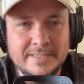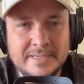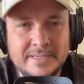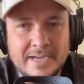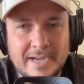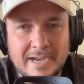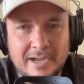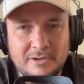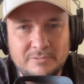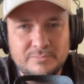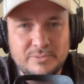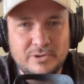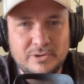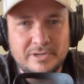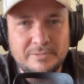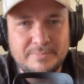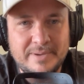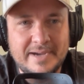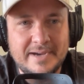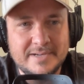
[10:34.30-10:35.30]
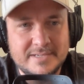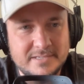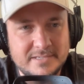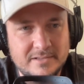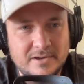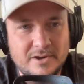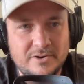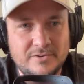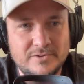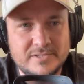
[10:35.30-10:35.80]
buying packs of
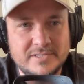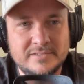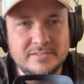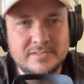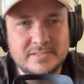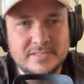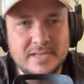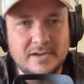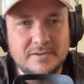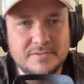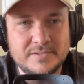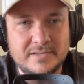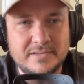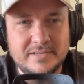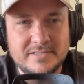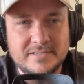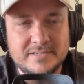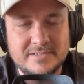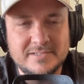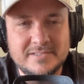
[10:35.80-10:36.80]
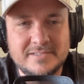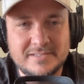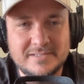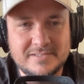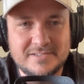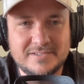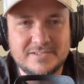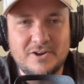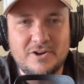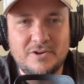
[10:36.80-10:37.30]
those and stuff. So it's
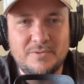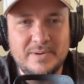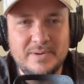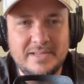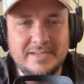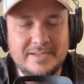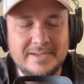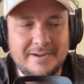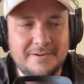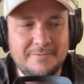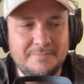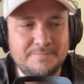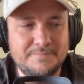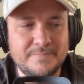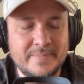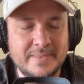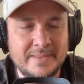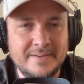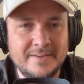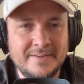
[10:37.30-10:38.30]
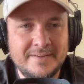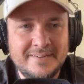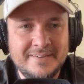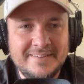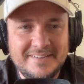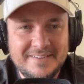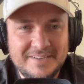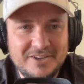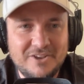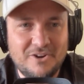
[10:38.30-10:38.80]
just so many,
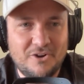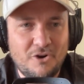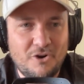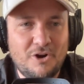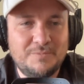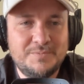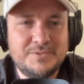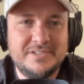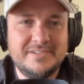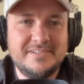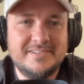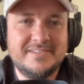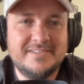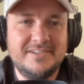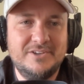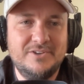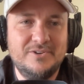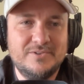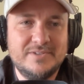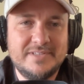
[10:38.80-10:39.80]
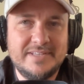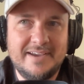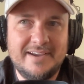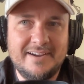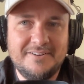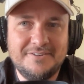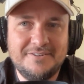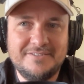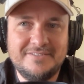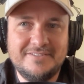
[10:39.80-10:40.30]
options to use
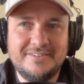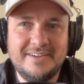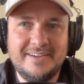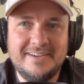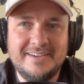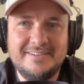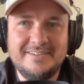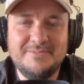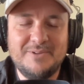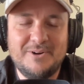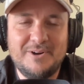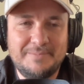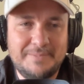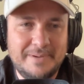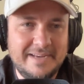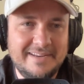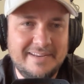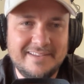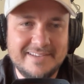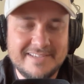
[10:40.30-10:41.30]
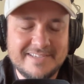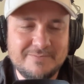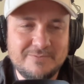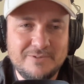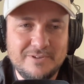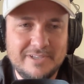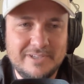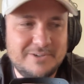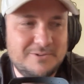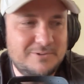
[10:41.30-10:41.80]
there. And in my opinion, there's some
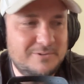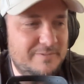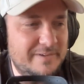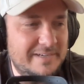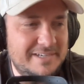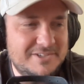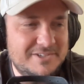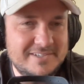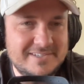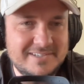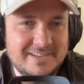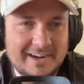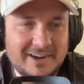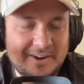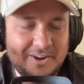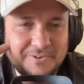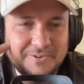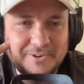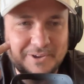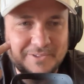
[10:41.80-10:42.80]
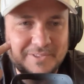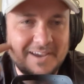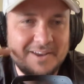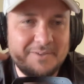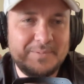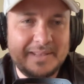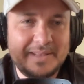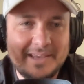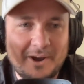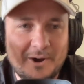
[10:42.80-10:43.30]
really cool finishes. Like I think
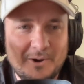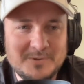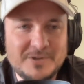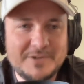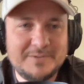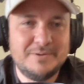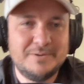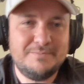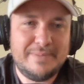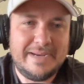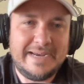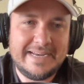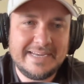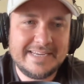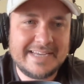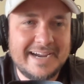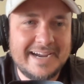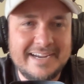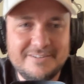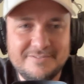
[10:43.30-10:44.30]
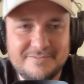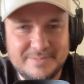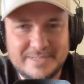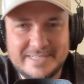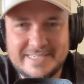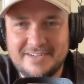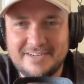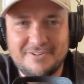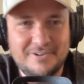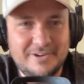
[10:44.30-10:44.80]
it'd be the ultimate man cave
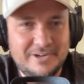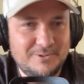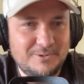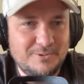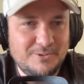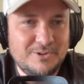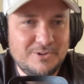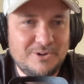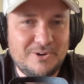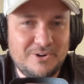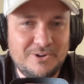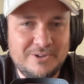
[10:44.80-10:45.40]
material or